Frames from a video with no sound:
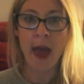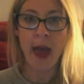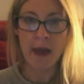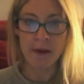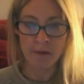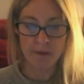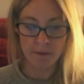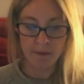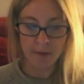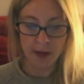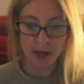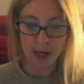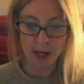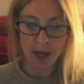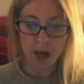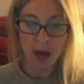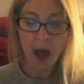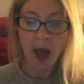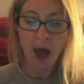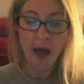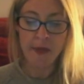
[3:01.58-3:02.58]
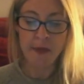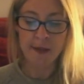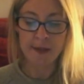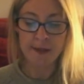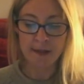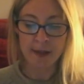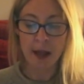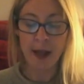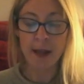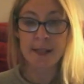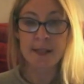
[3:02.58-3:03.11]
envy at the
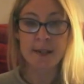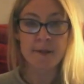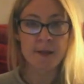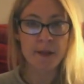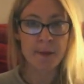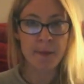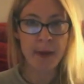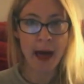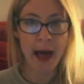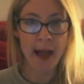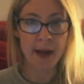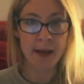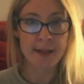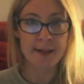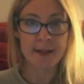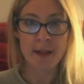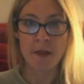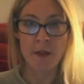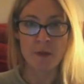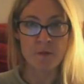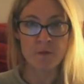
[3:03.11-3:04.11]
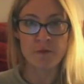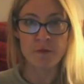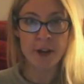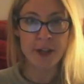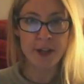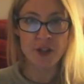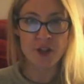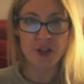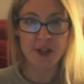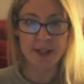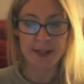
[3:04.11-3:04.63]
sight of the palace and the
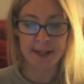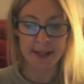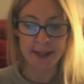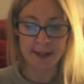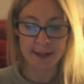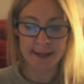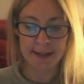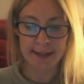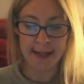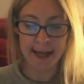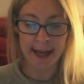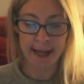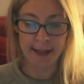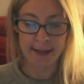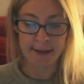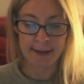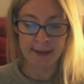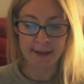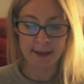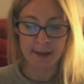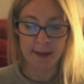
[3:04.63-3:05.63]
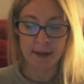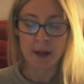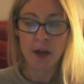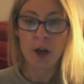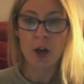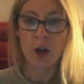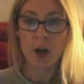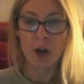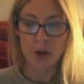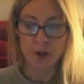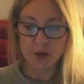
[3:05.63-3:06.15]
riches it contained,
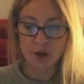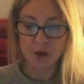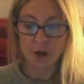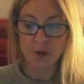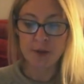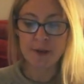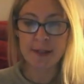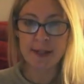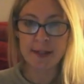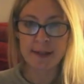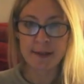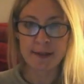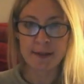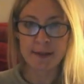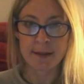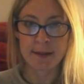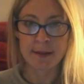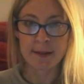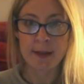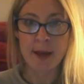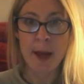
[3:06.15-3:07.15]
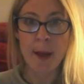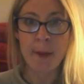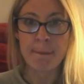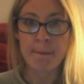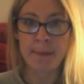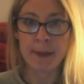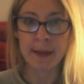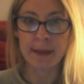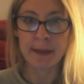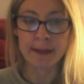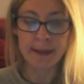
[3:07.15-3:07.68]
her two sisters
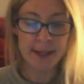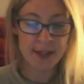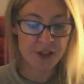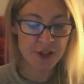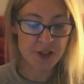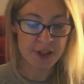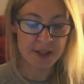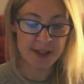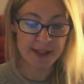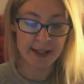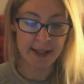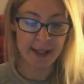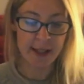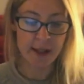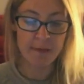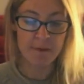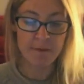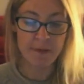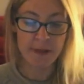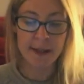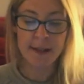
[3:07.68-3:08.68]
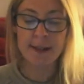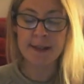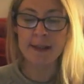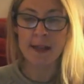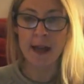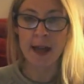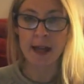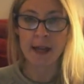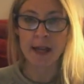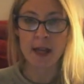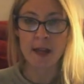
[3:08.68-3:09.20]
maliciously convinced
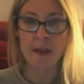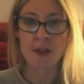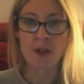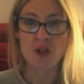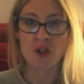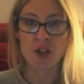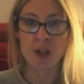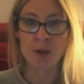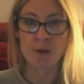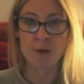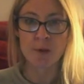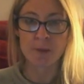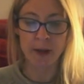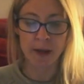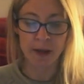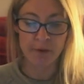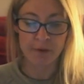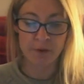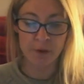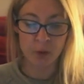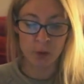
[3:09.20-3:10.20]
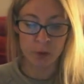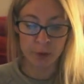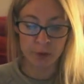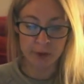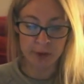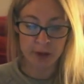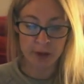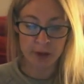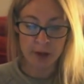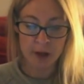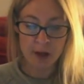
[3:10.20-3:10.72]
Psyche that she was being
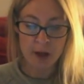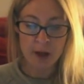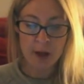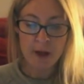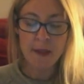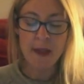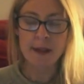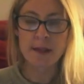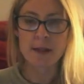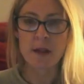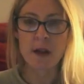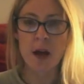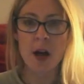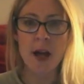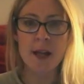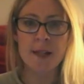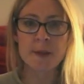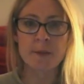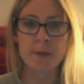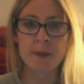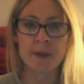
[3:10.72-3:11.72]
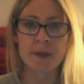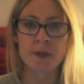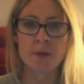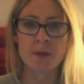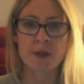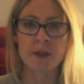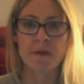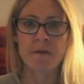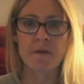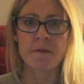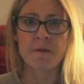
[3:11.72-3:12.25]
fooled, that her husband
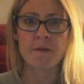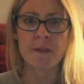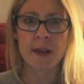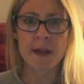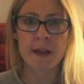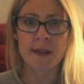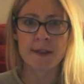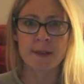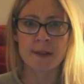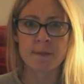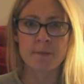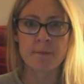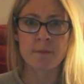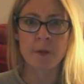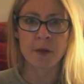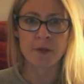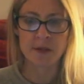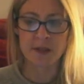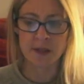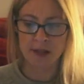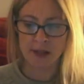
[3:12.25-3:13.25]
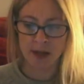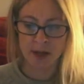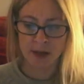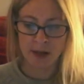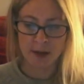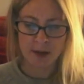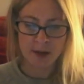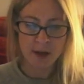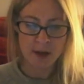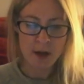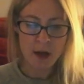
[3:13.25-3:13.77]
was a fearsome monster,
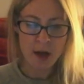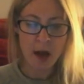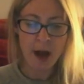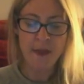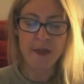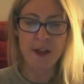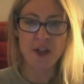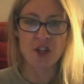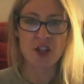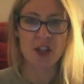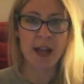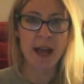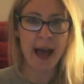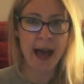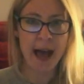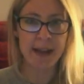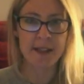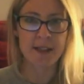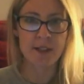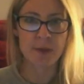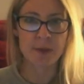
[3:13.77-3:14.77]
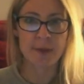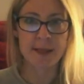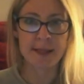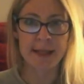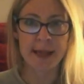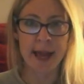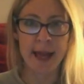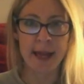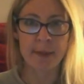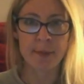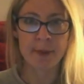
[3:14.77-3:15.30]
and that she had to
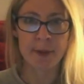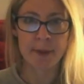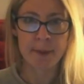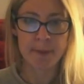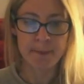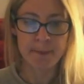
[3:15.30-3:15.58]
escape.